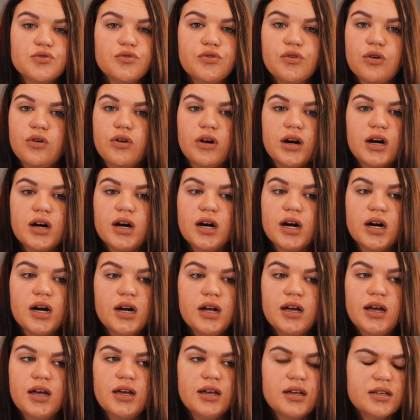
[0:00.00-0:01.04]
for
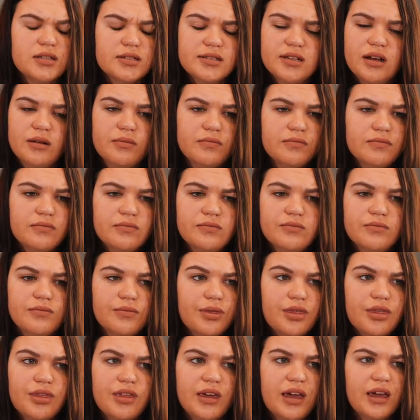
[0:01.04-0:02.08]

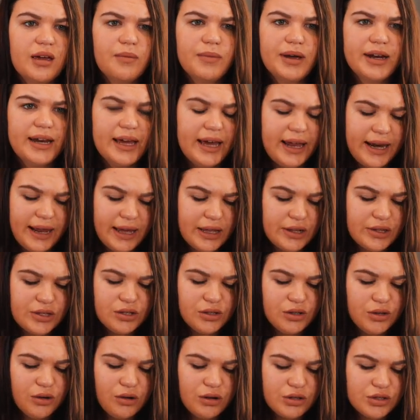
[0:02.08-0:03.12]
something my dad had
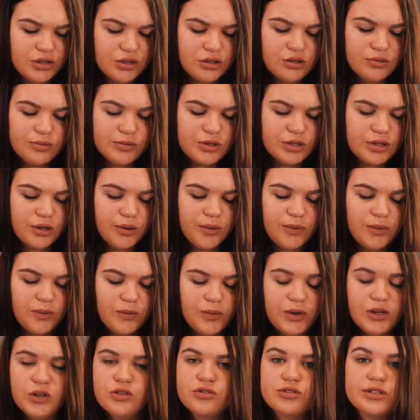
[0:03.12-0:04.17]
to do on Zoom, so
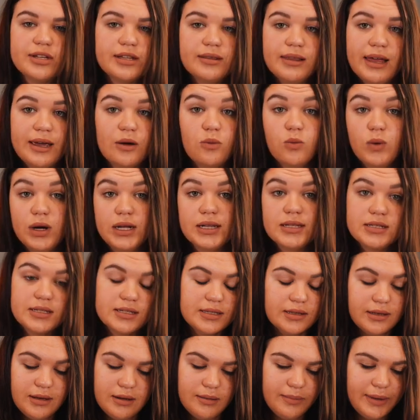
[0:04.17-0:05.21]
we used it like
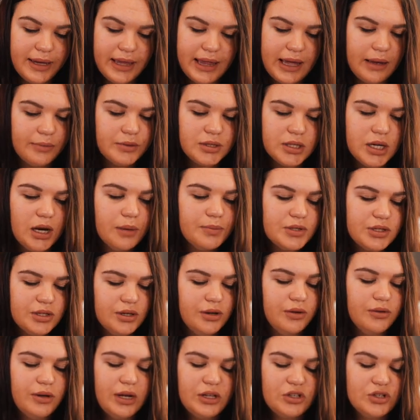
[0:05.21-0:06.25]
once on my laptop,
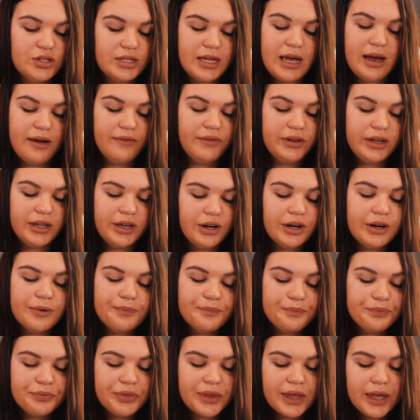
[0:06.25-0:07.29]
so I just have it
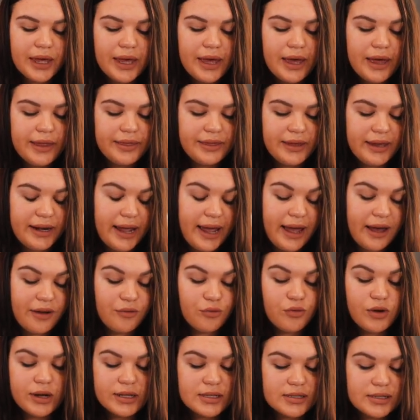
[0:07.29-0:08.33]
here. Then I
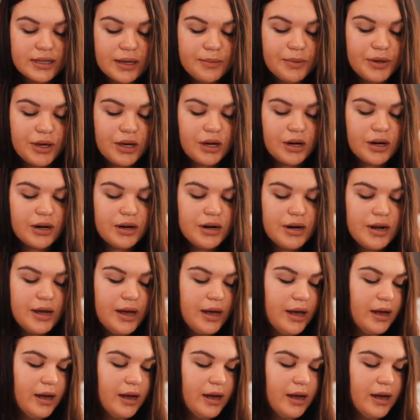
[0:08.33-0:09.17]
have WhatsApp here,